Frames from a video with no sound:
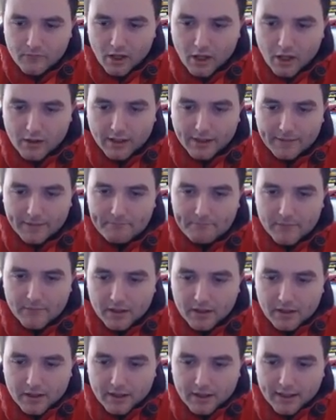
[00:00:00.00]
Okay,
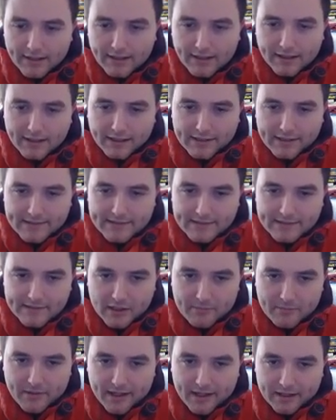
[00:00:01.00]
in any case, let's
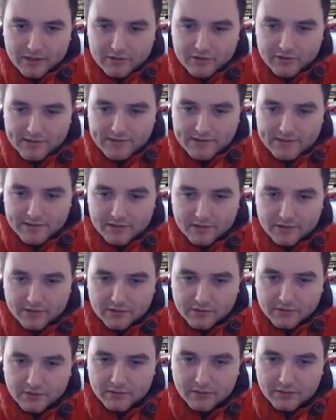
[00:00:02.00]
go back just
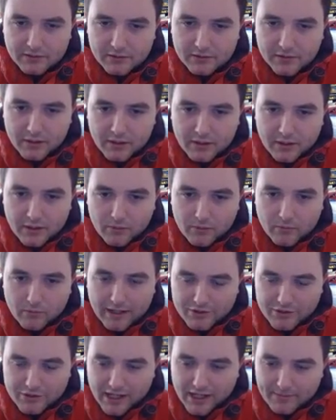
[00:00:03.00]
to what
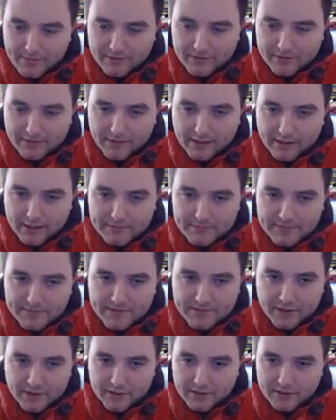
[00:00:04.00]
actually happened in the game.
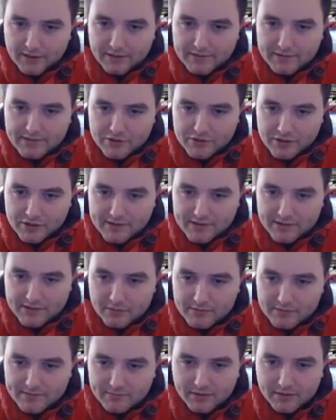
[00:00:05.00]
So king to g
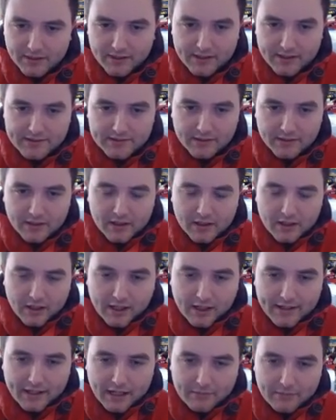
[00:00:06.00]
two was played.
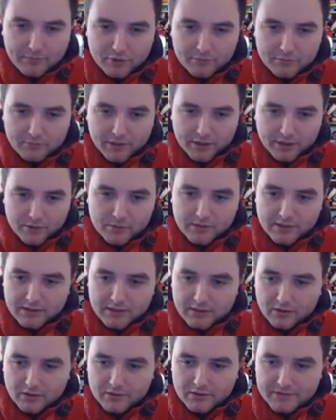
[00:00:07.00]
I now put my
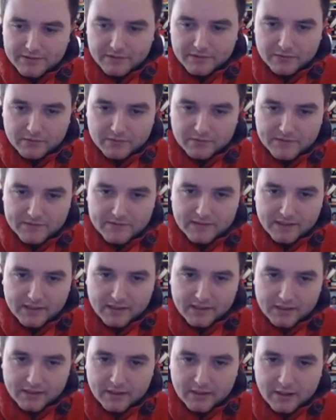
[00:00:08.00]
queen onto
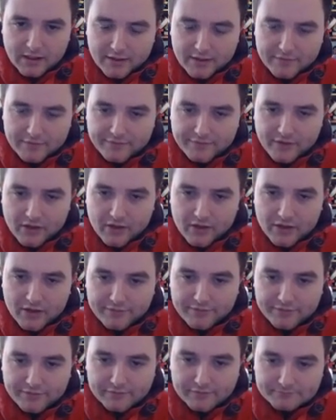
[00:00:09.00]
c
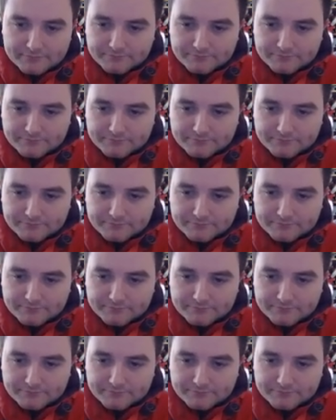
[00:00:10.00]
five.